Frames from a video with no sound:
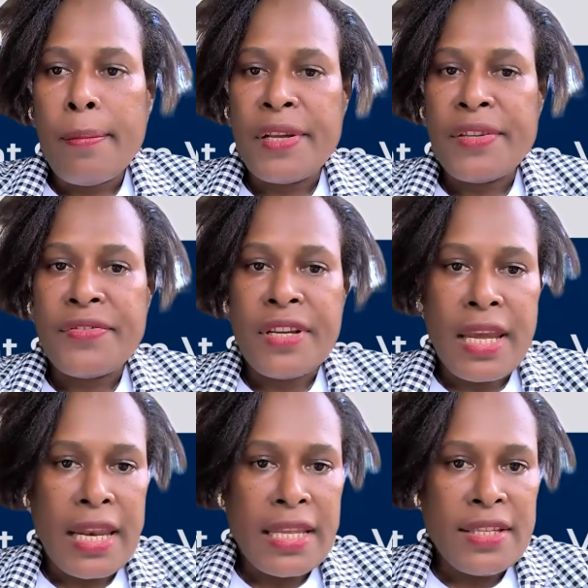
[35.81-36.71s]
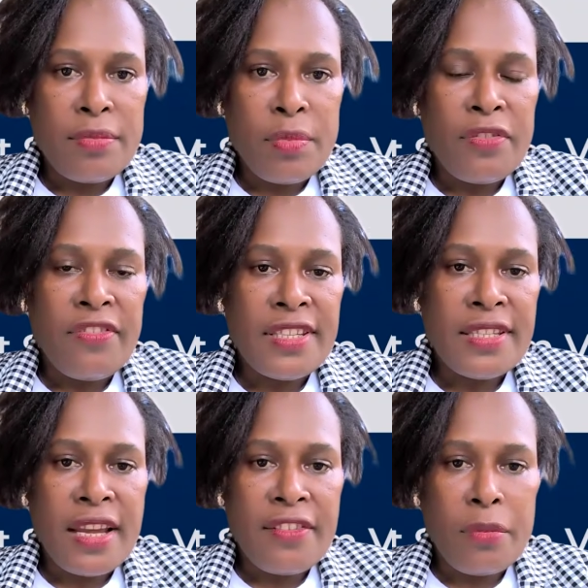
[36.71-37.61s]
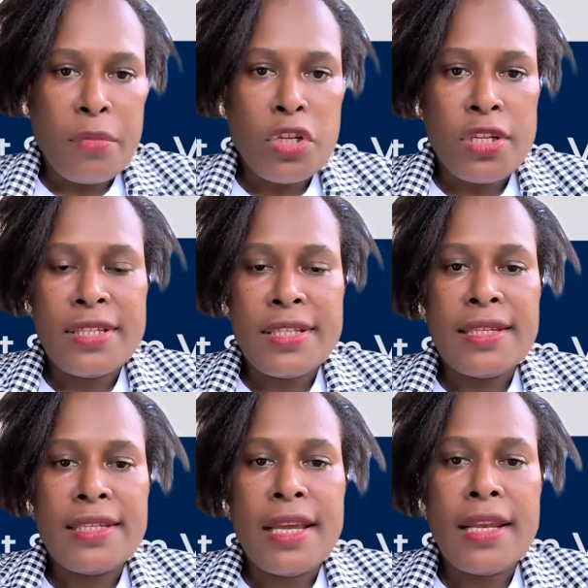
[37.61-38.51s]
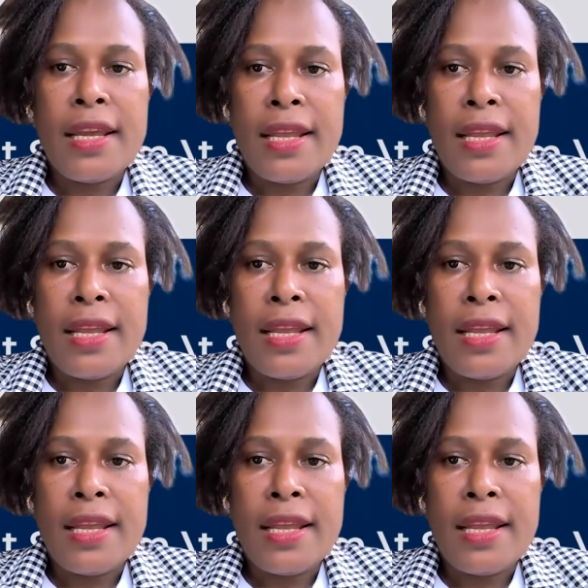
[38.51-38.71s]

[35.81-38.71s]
Pacific Engagement Visa information session,